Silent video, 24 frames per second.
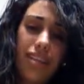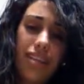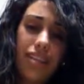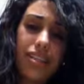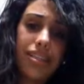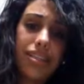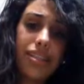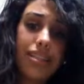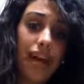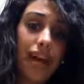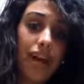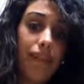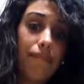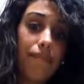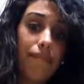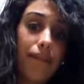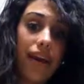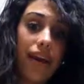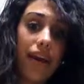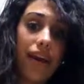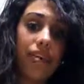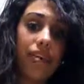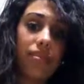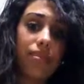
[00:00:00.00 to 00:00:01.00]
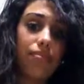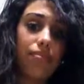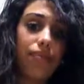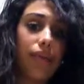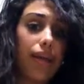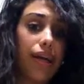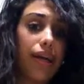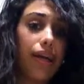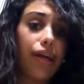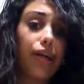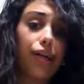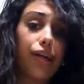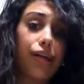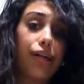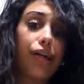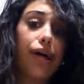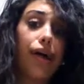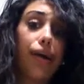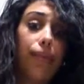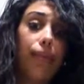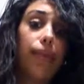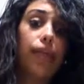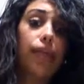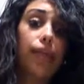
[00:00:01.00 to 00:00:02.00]
Since I have big eyes, I'm like, girl,
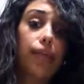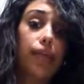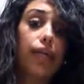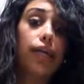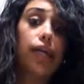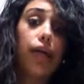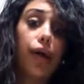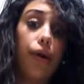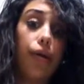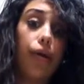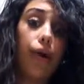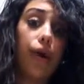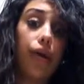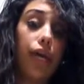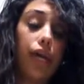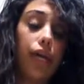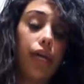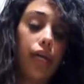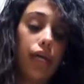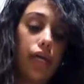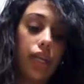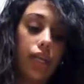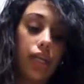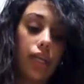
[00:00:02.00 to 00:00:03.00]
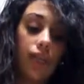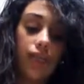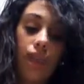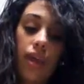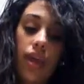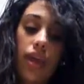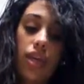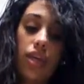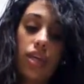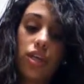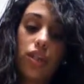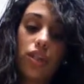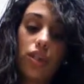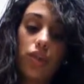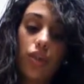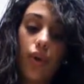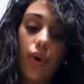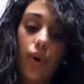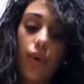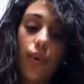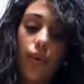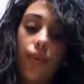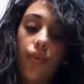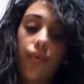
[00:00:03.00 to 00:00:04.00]
I want to look awake, you know?
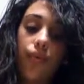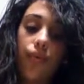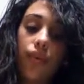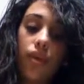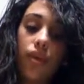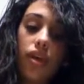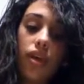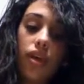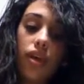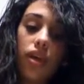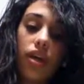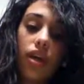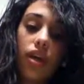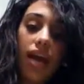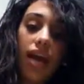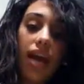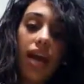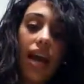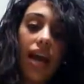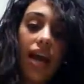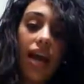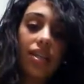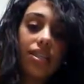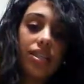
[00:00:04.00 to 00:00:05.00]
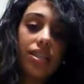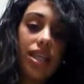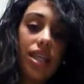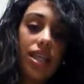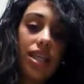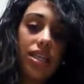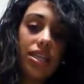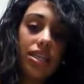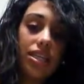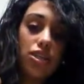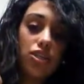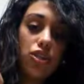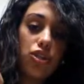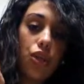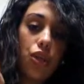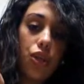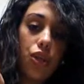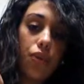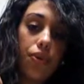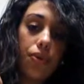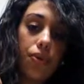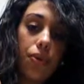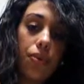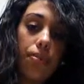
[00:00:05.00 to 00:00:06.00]
So it has these
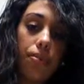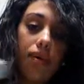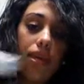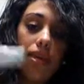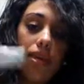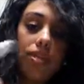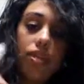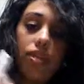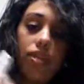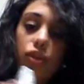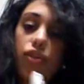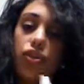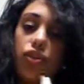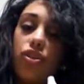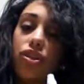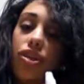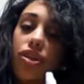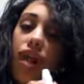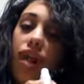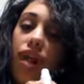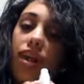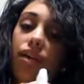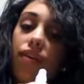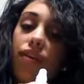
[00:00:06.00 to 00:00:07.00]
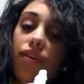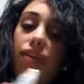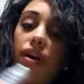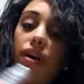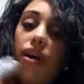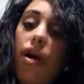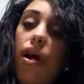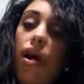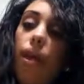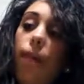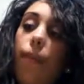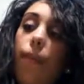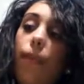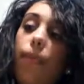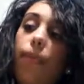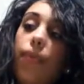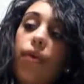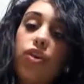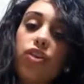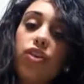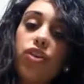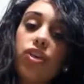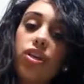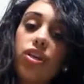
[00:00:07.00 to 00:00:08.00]
three beads, and you just kind of
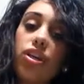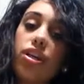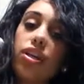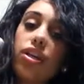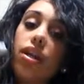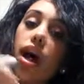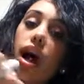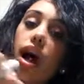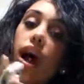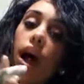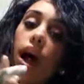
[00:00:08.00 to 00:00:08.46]
push it,